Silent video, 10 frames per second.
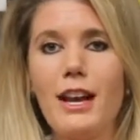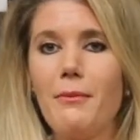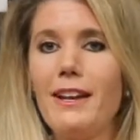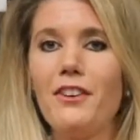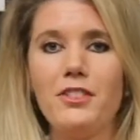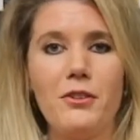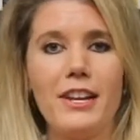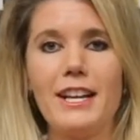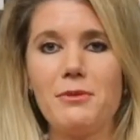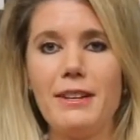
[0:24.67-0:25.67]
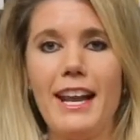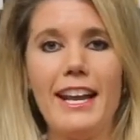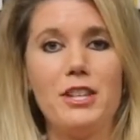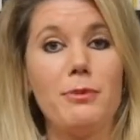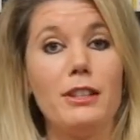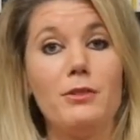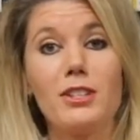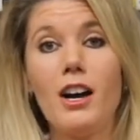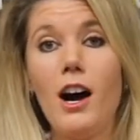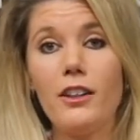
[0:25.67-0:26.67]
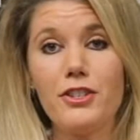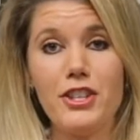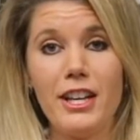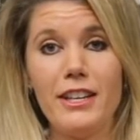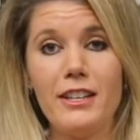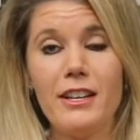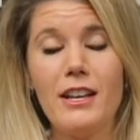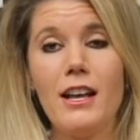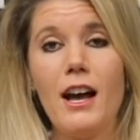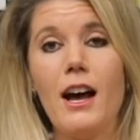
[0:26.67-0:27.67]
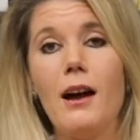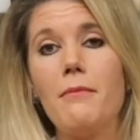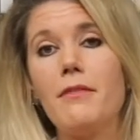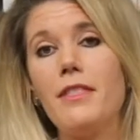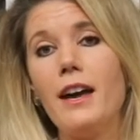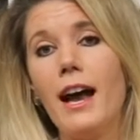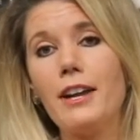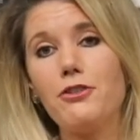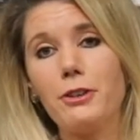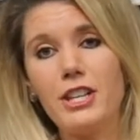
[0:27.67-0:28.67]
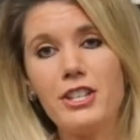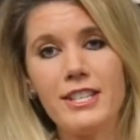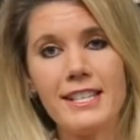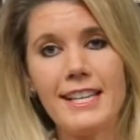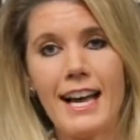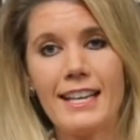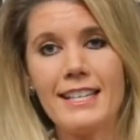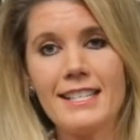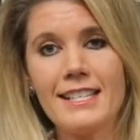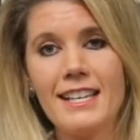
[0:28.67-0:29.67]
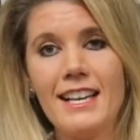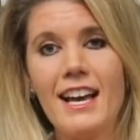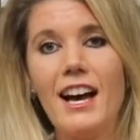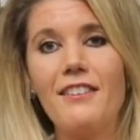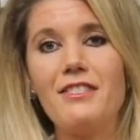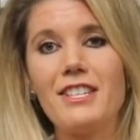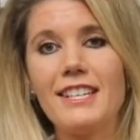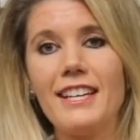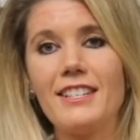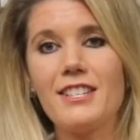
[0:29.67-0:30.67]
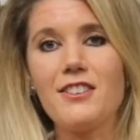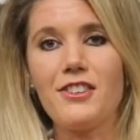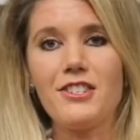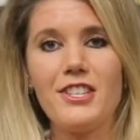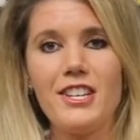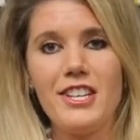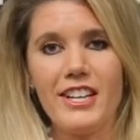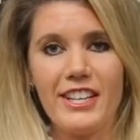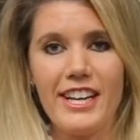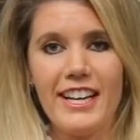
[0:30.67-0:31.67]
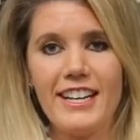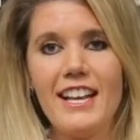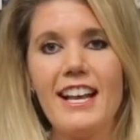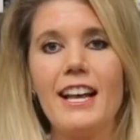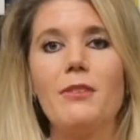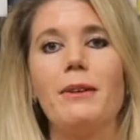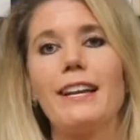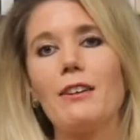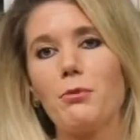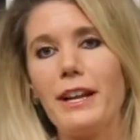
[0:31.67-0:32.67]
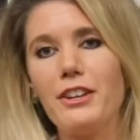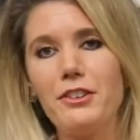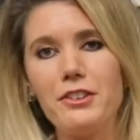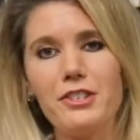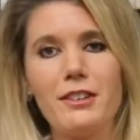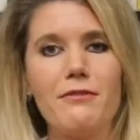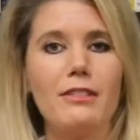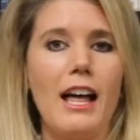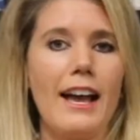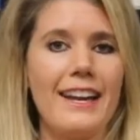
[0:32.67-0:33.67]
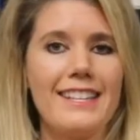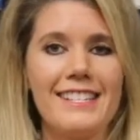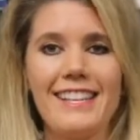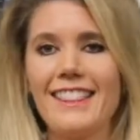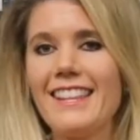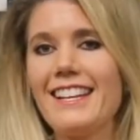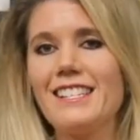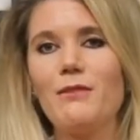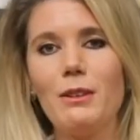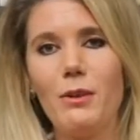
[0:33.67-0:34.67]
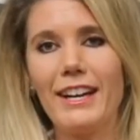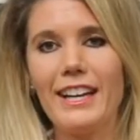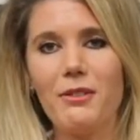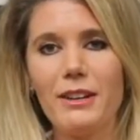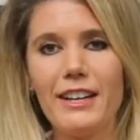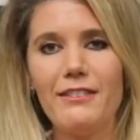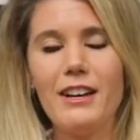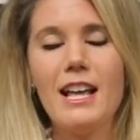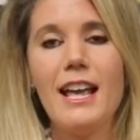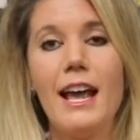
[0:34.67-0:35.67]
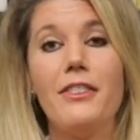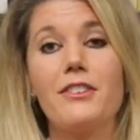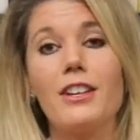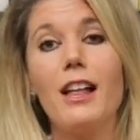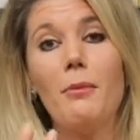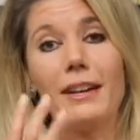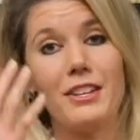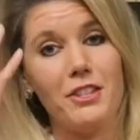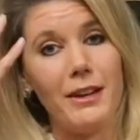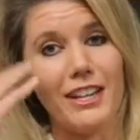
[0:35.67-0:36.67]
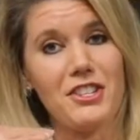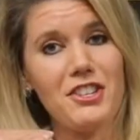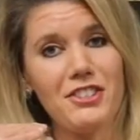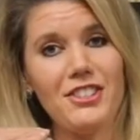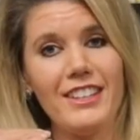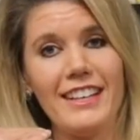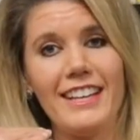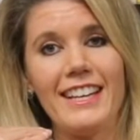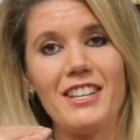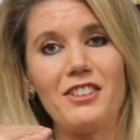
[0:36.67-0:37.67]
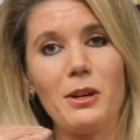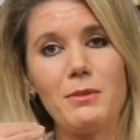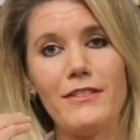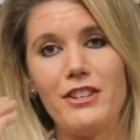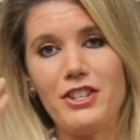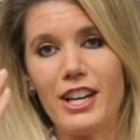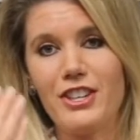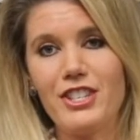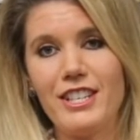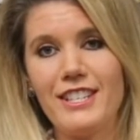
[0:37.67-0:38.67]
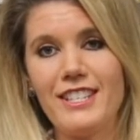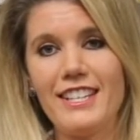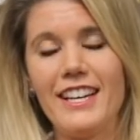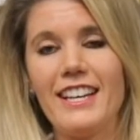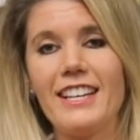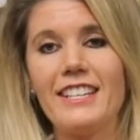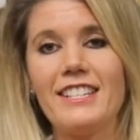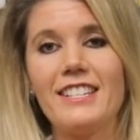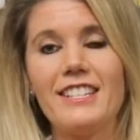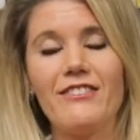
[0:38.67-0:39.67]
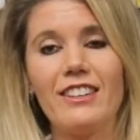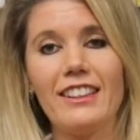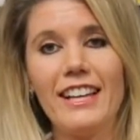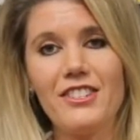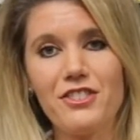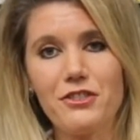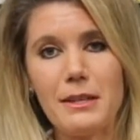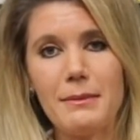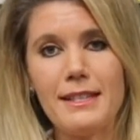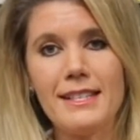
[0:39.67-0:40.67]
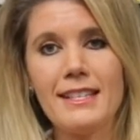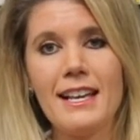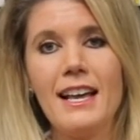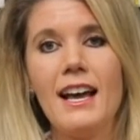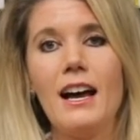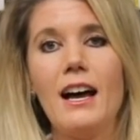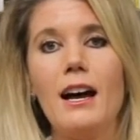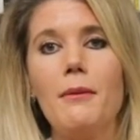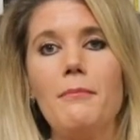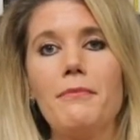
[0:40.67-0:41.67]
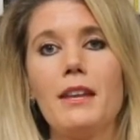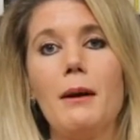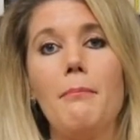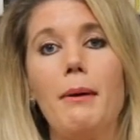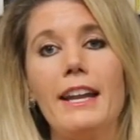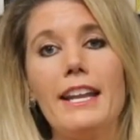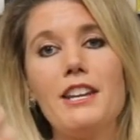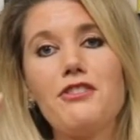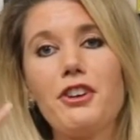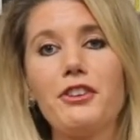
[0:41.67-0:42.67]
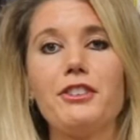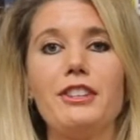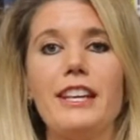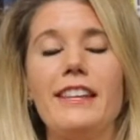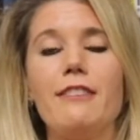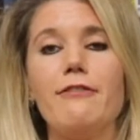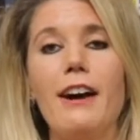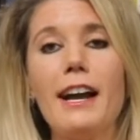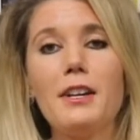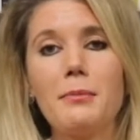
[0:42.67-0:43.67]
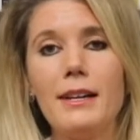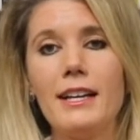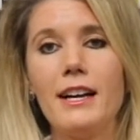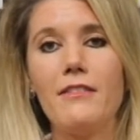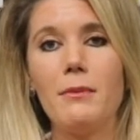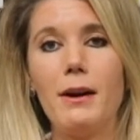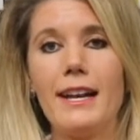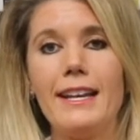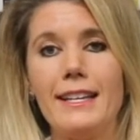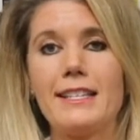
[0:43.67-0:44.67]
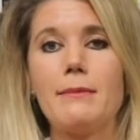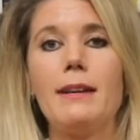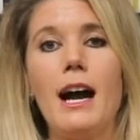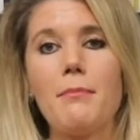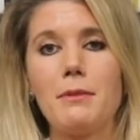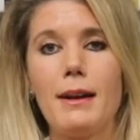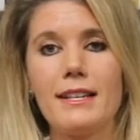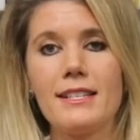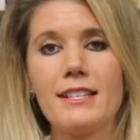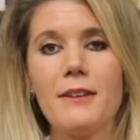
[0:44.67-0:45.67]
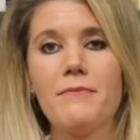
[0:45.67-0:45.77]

we all know that as we age, we lose collagen, the hydration status of the skin starts to deteriorate, and we get wrinkles and lines and things that we want to get rid of. And there's a lot we can do externally in terms of injections and different laser treatments, but internally the environment of the body needs to be optimized.